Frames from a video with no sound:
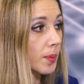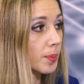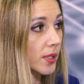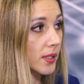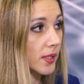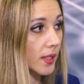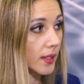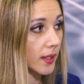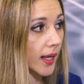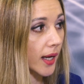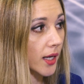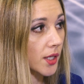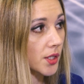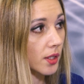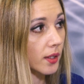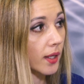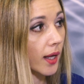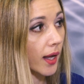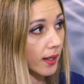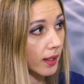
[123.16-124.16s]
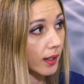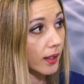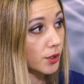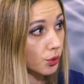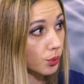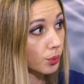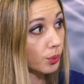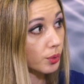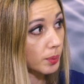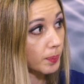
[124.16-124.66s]
representation, and
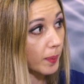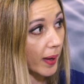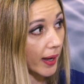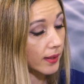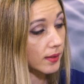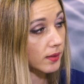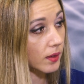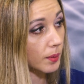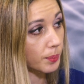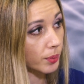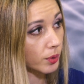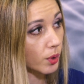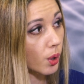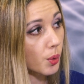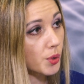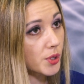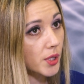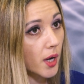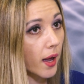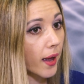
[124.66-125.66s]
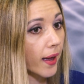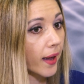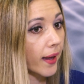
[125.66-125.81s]
its rules-based approach,